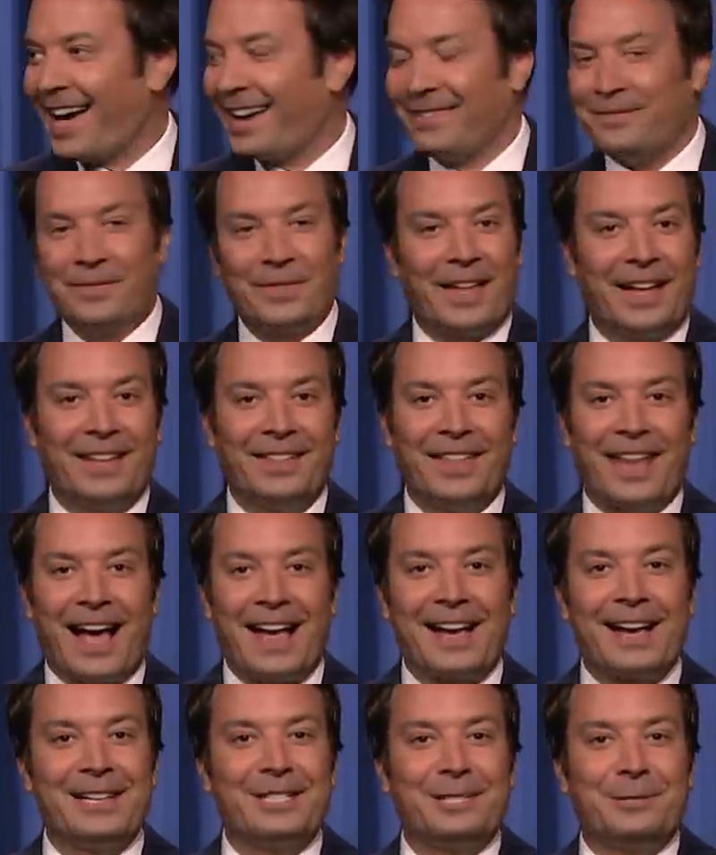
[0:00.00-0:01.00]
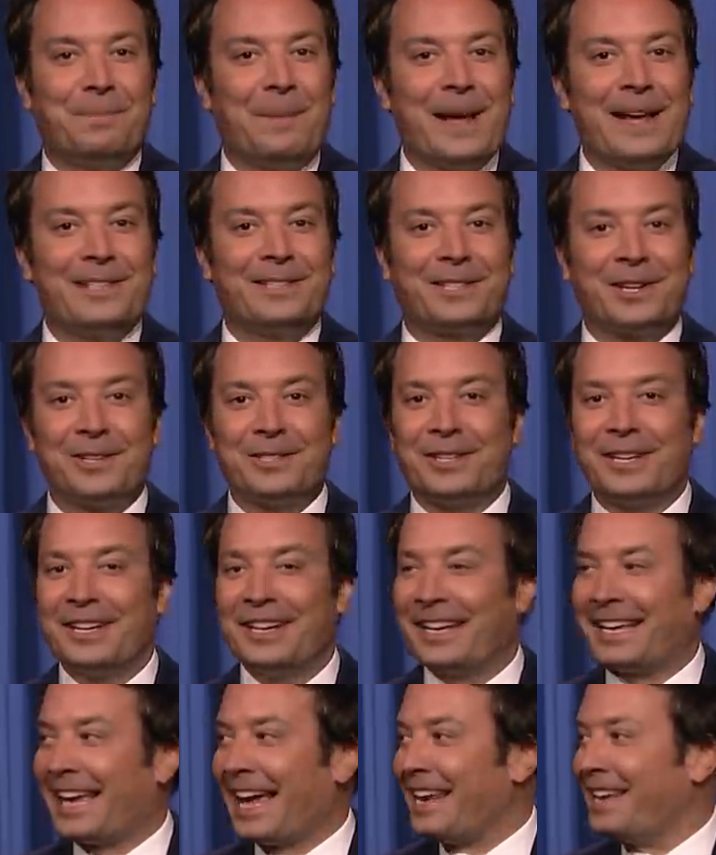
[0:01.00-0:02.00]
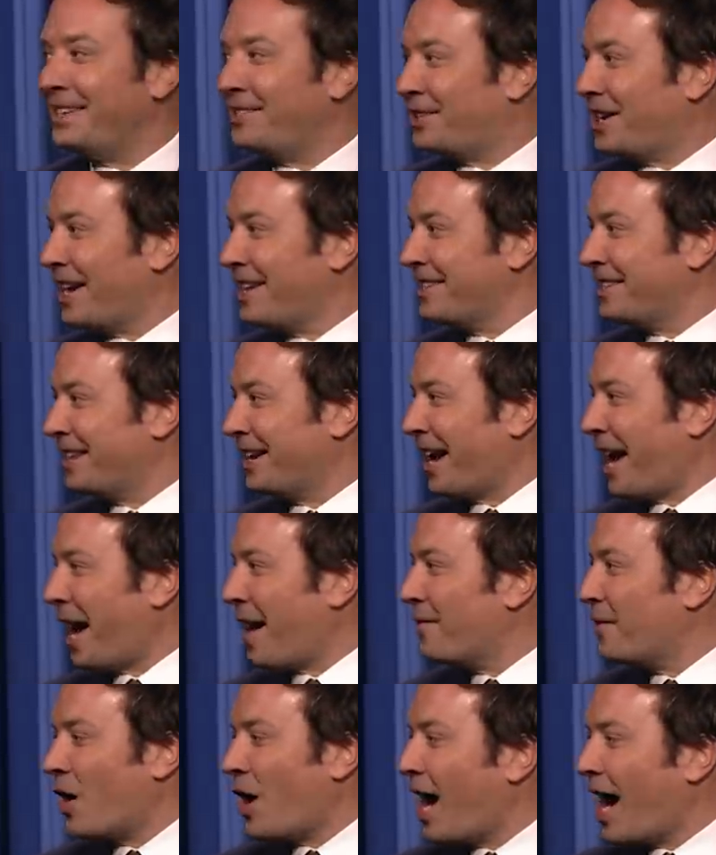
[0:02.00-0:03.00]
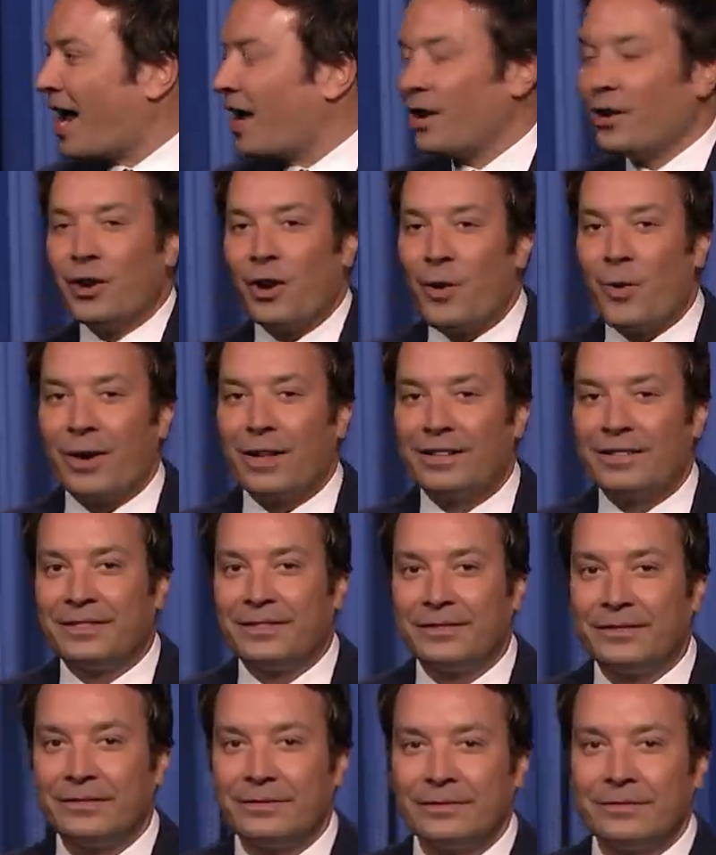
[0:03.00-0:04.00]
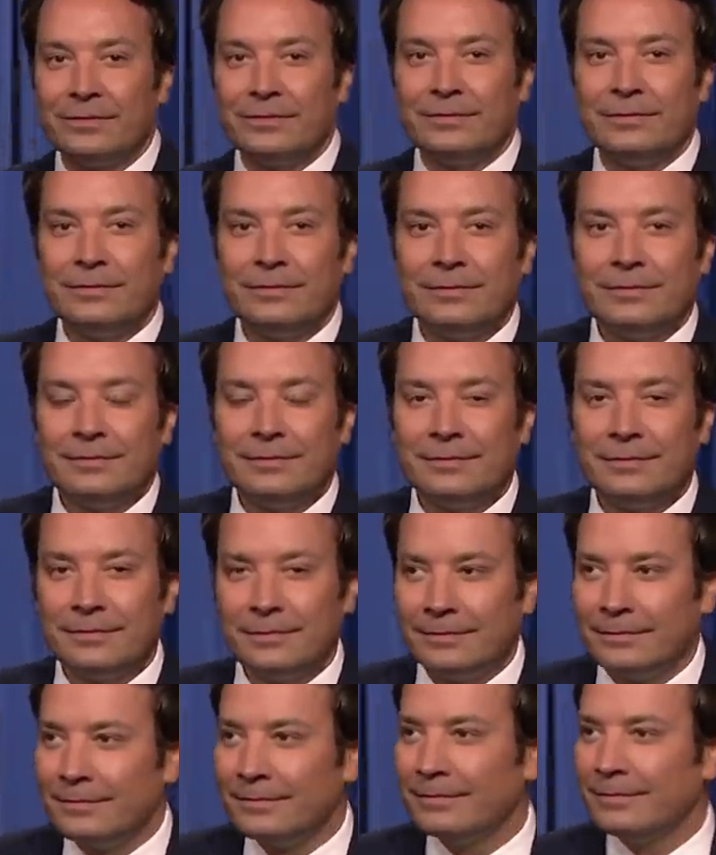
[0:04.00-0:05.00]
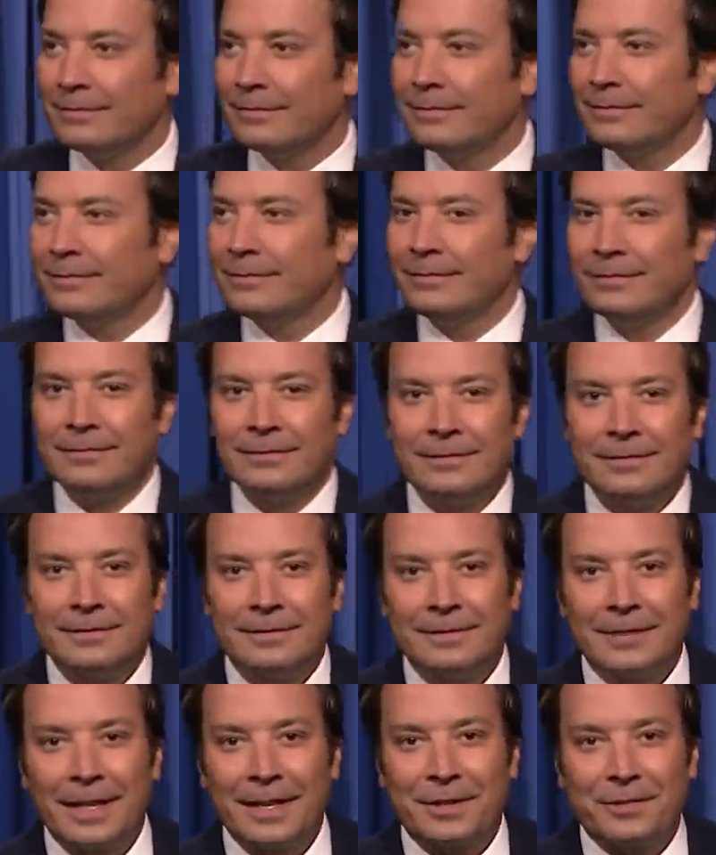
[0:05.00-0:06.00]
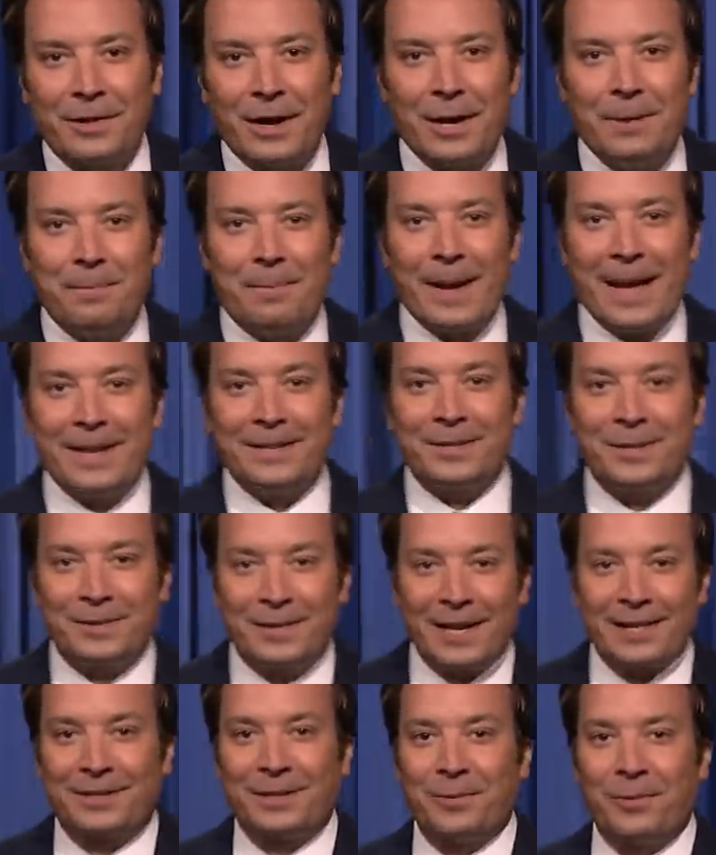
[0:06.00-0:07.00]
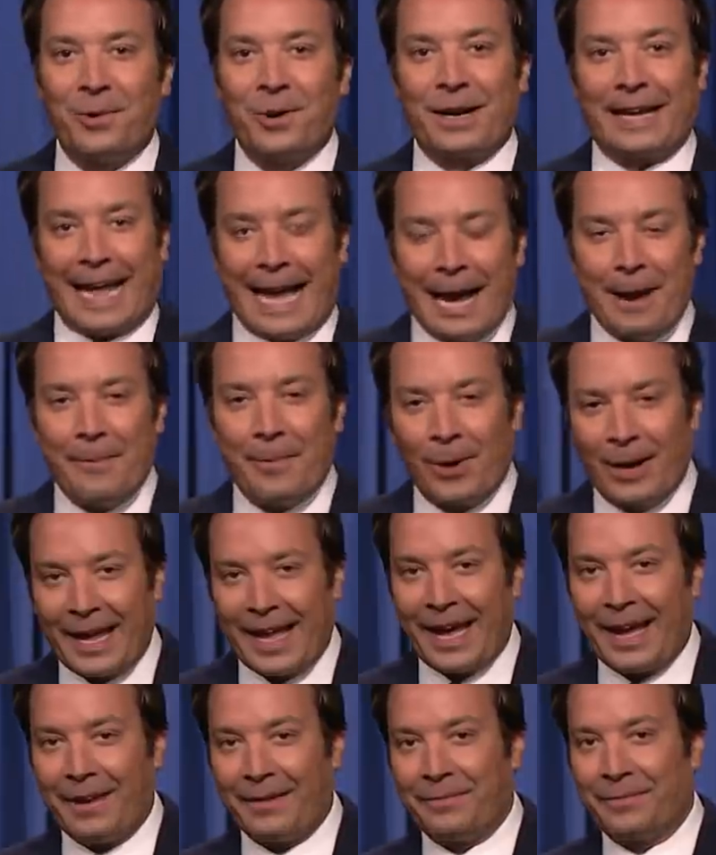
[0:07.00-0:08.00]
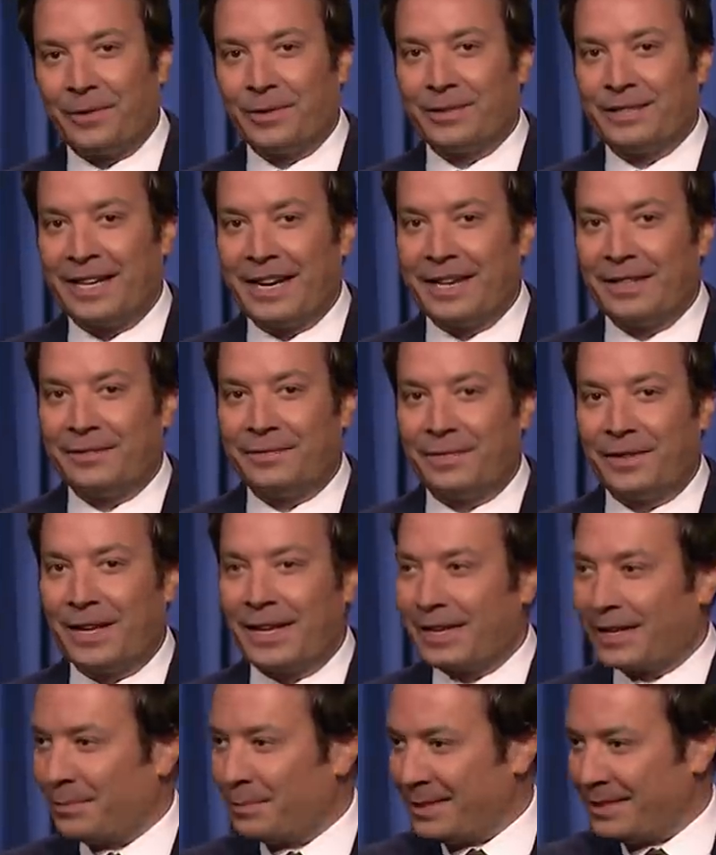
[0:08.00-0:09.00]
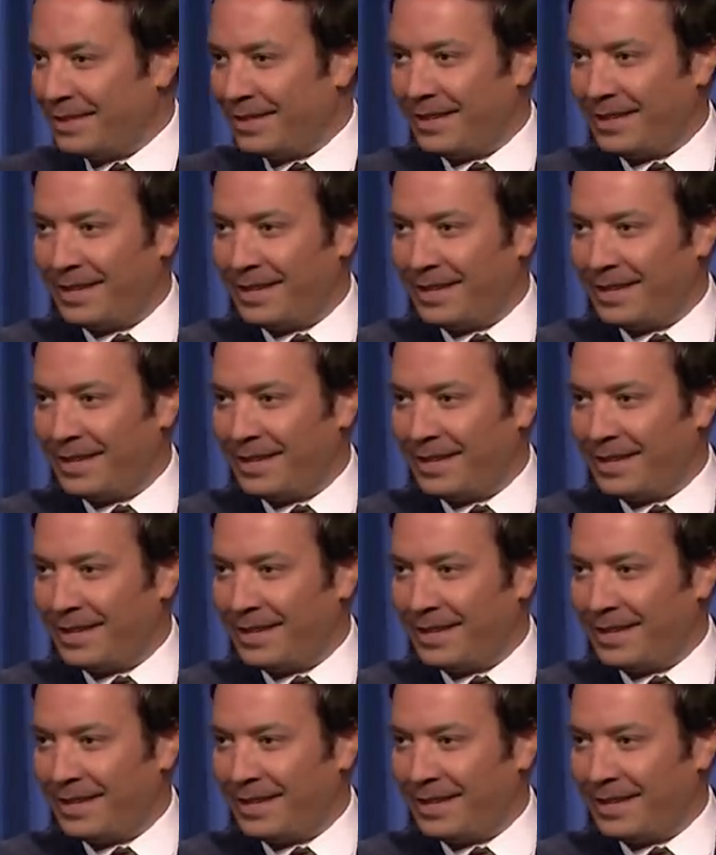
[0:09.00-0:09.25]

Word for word: That's not real. I guess space turns you into Kenny Chesney. Yeah. I, know, I don't know what. That's right. Bezos actually wore a cowboy hat for today's flight. Can we see it